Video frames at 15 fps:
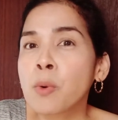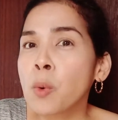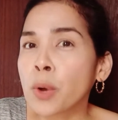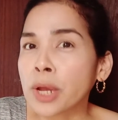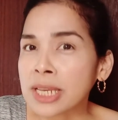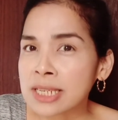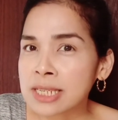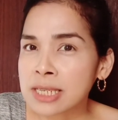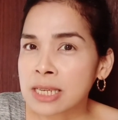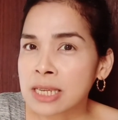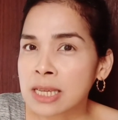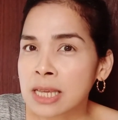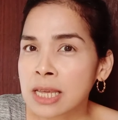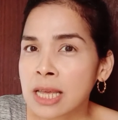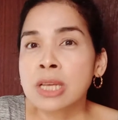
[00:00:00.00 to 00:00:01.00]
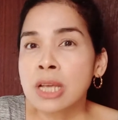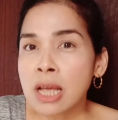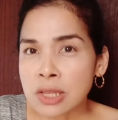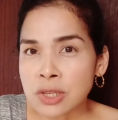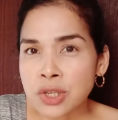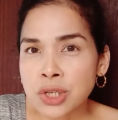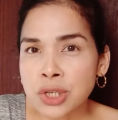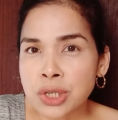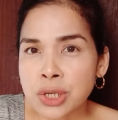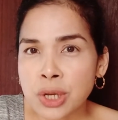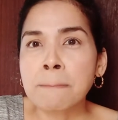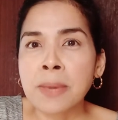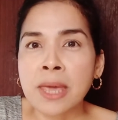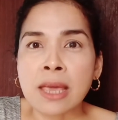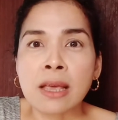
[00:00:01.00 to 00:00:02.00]
Point, touch,
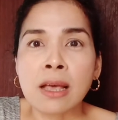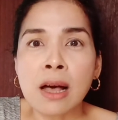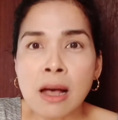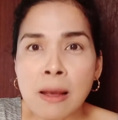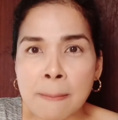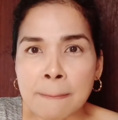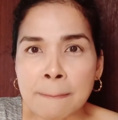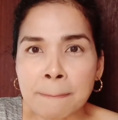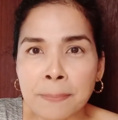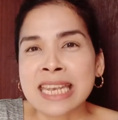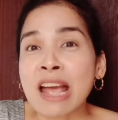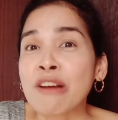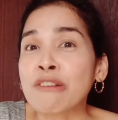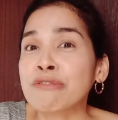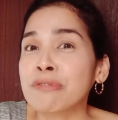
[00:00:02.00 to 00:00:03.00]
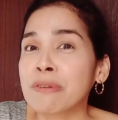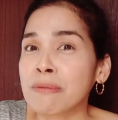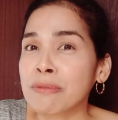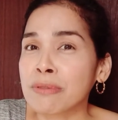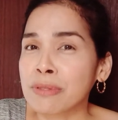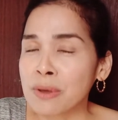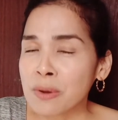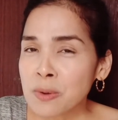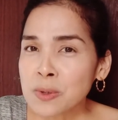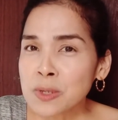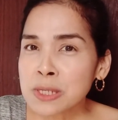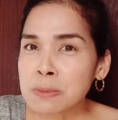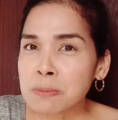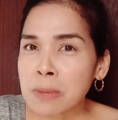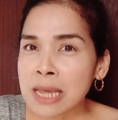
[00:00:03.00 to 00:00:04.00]
pick up. Now from
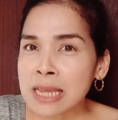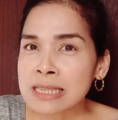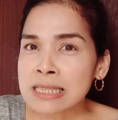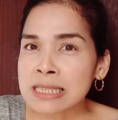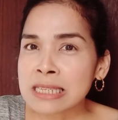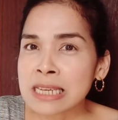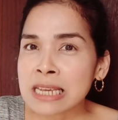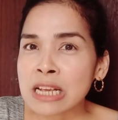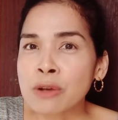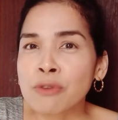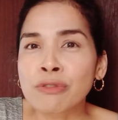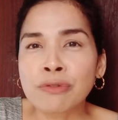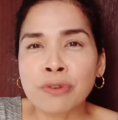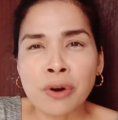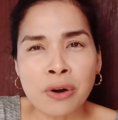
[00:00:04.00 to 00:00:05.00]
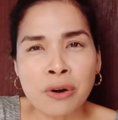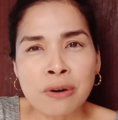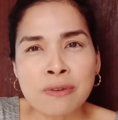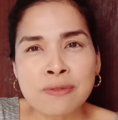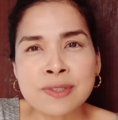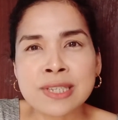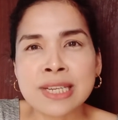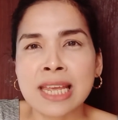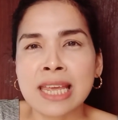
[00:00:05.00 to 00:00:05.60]
those basic verbs